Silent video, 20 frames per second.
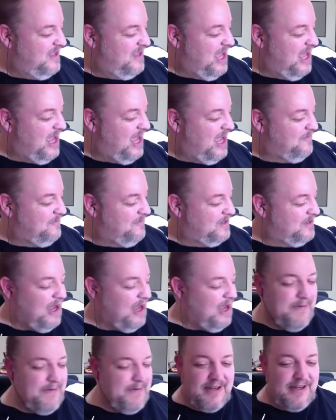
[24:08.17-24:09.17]
I would, yeah. I
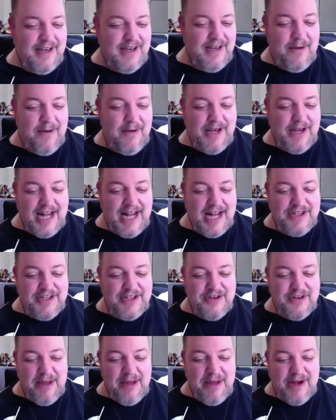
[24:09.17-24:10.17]
would, I would like to
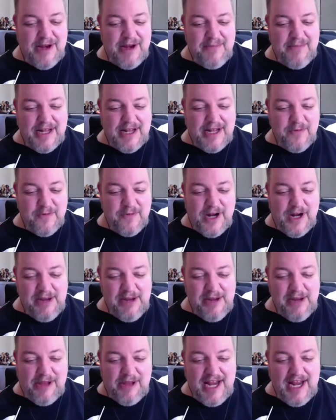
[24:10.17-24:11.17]
stripe it up like the one he
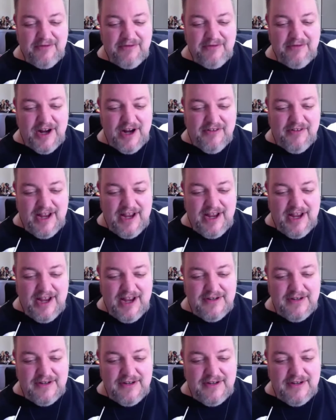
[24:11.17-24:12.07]
played in Runaround.